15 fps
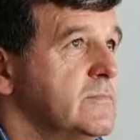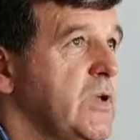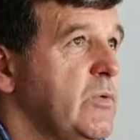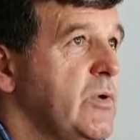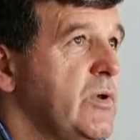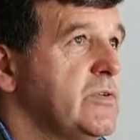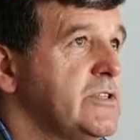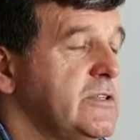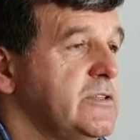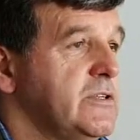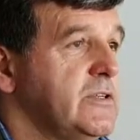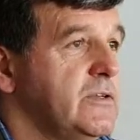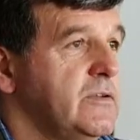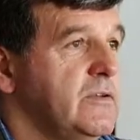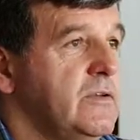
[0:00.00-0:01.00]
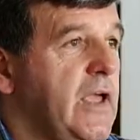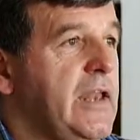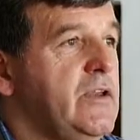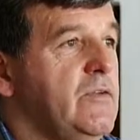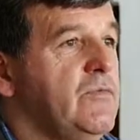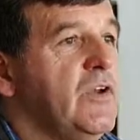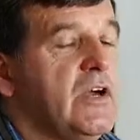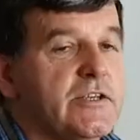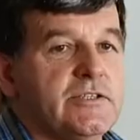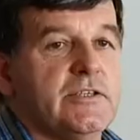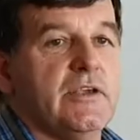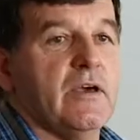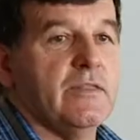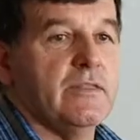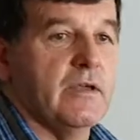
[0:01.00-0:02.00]
when was it? End of last
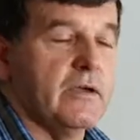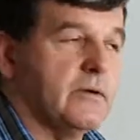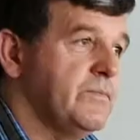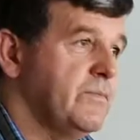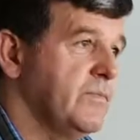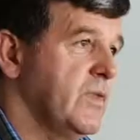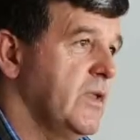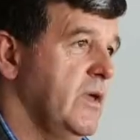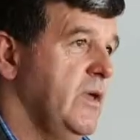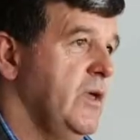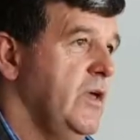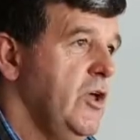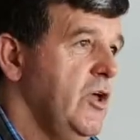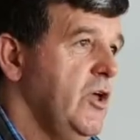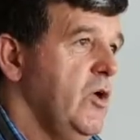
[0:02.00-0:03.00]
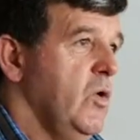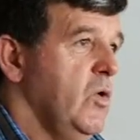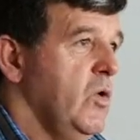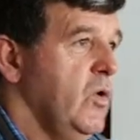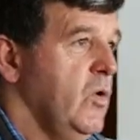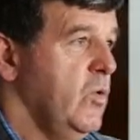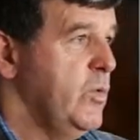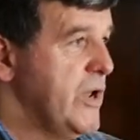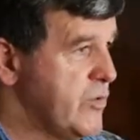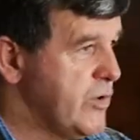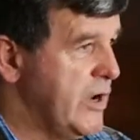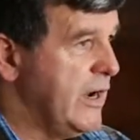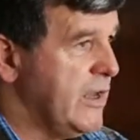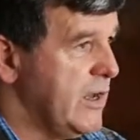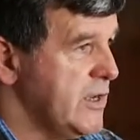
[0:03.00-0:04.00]
year, I think. We
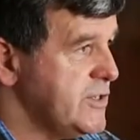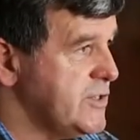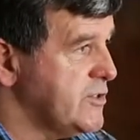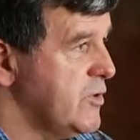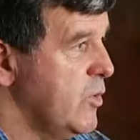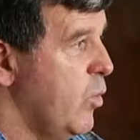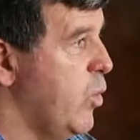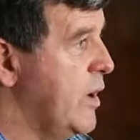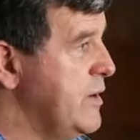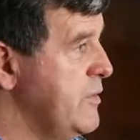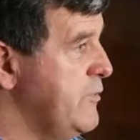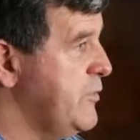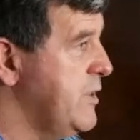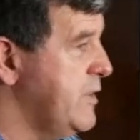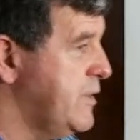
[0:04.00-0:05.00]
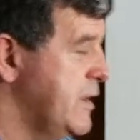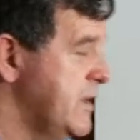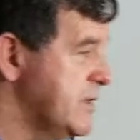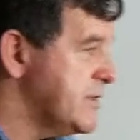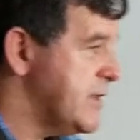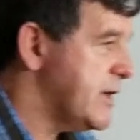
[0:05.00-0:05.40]
realized one of the things that,